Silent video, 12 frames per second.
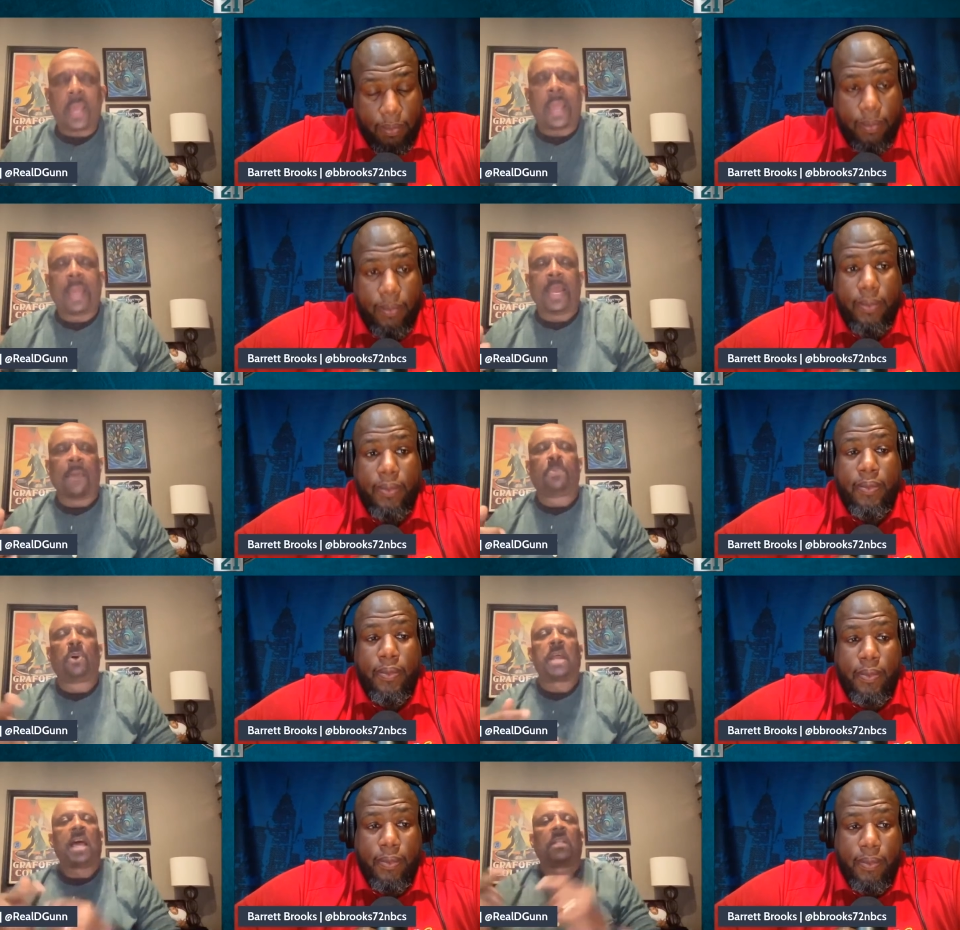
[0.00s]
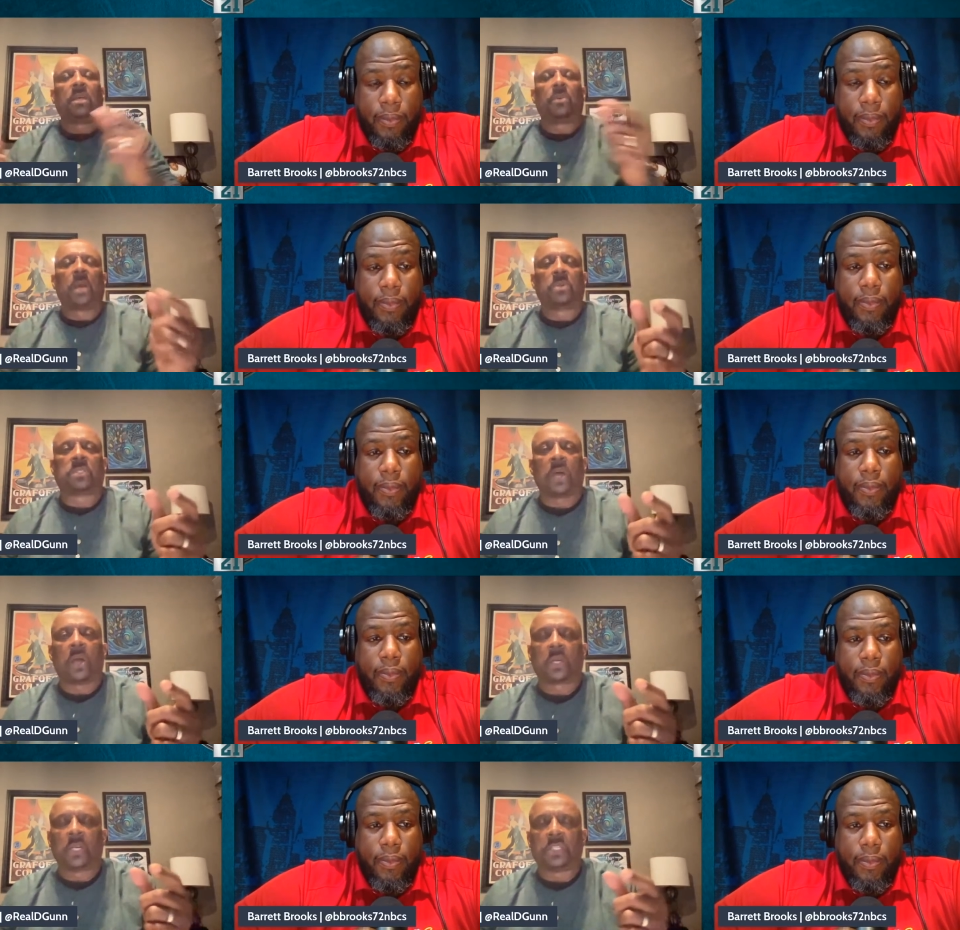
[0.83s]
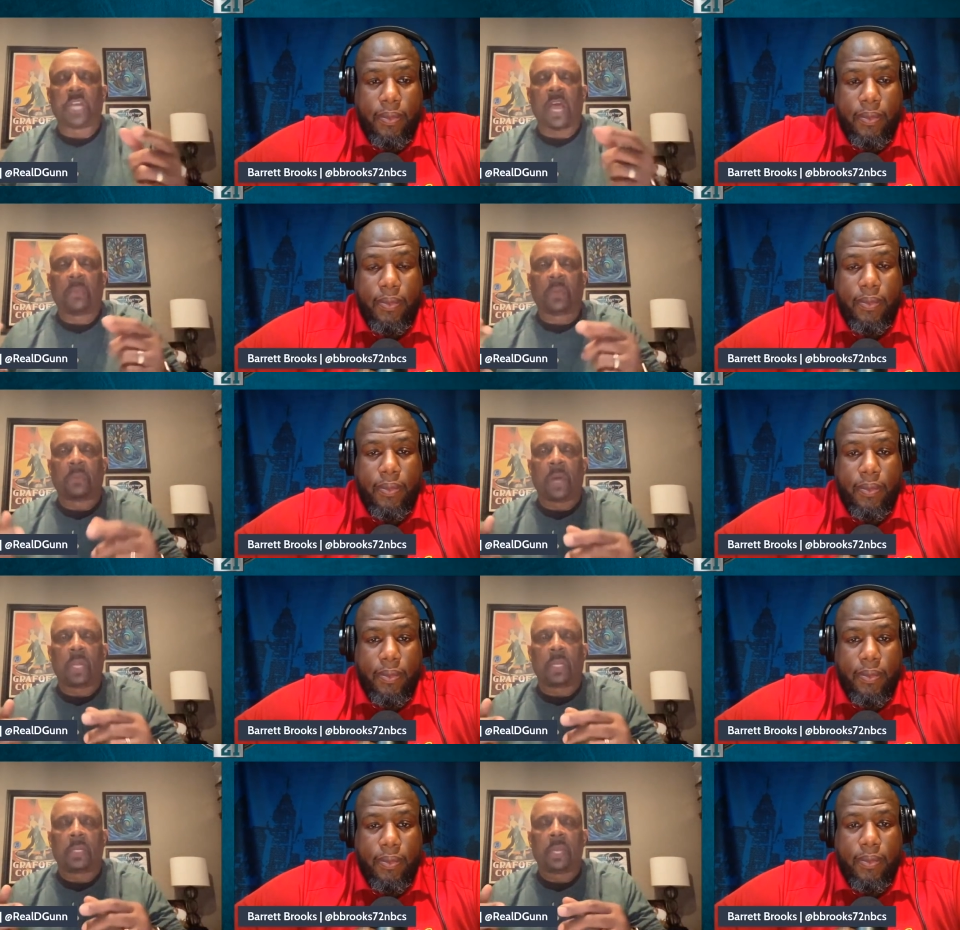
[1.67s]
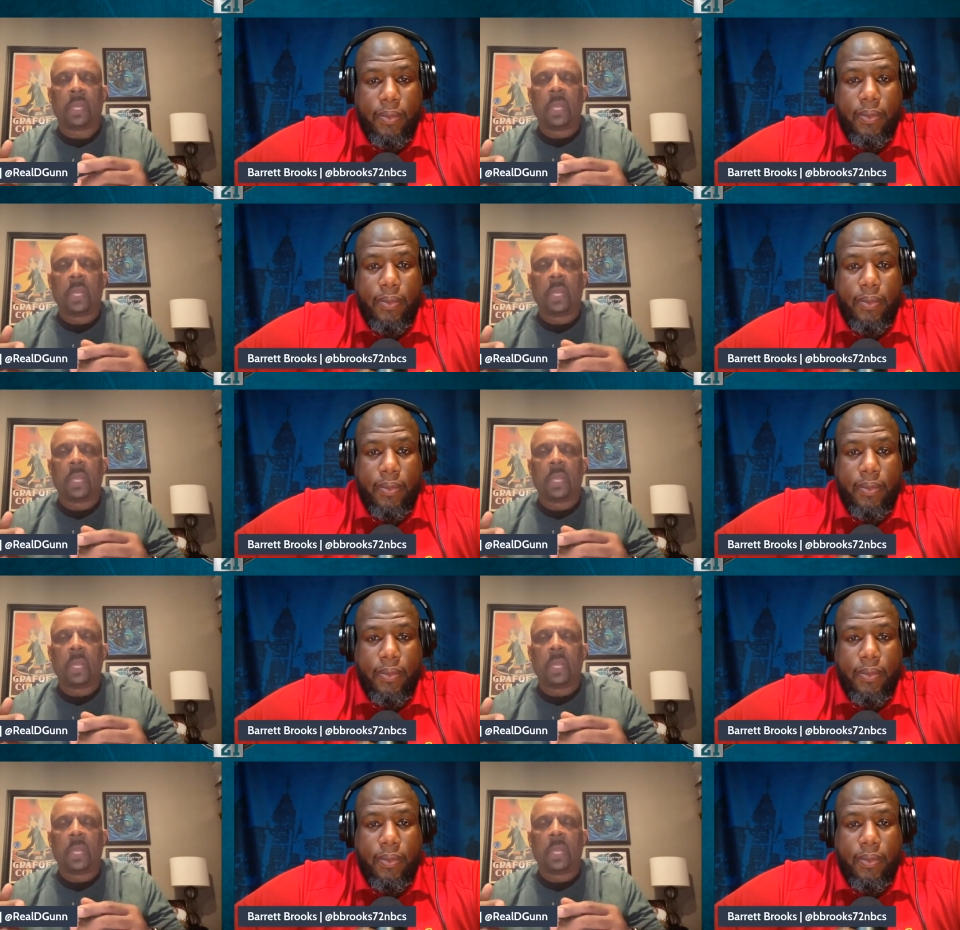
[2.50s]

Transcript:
Speaker 1: And I put out there when I was talking to John McMullen,